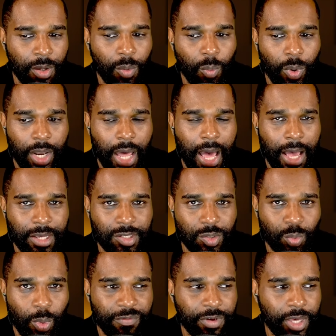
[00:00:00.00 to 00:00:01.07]
when
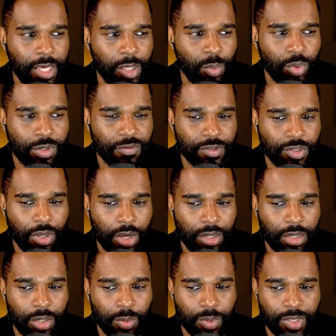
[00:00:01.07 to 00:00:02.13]
asked whether he would have
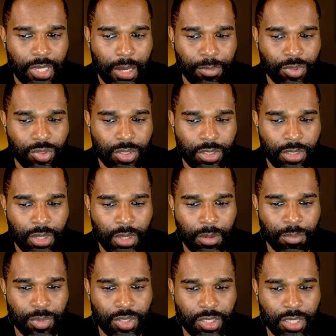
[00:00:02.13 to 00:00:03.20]
signed Lewis Hamilton,
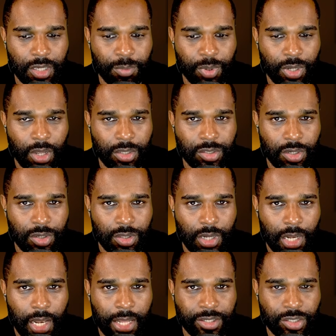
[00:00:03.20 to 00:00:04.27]
Mattia Binotto, the
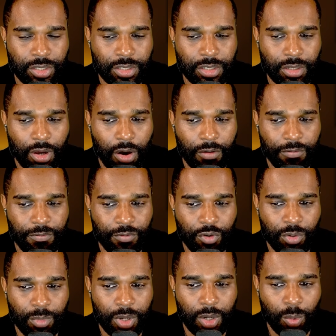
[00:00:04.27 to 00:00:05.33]
legend of
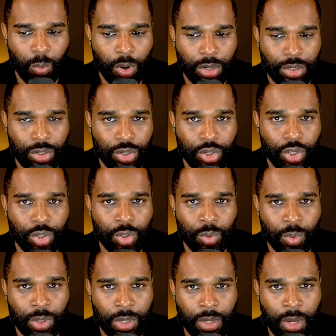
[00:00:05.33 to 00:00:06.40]
Formula One,
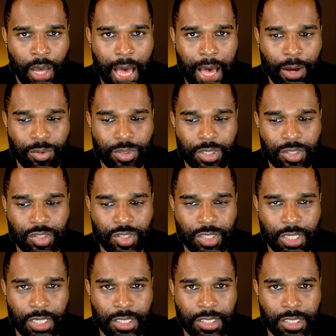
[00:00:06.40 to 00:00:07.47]
new Audi
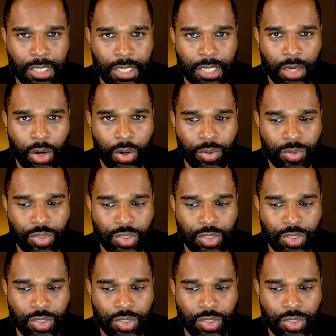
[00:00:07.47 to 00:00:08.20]
COO,